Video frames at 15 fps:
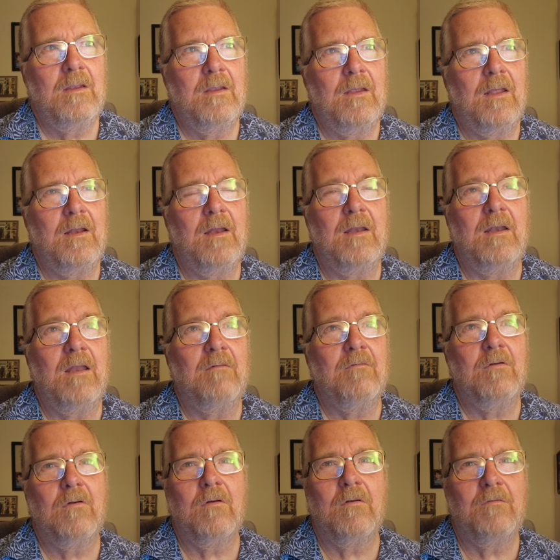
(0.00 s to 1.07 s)
and I never
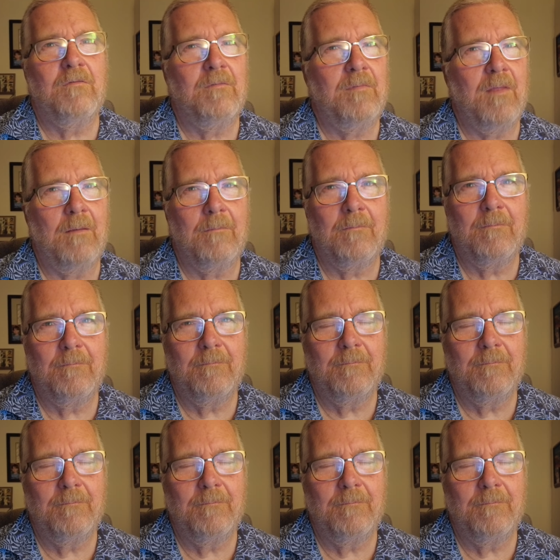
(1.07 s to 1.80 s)
heard from them,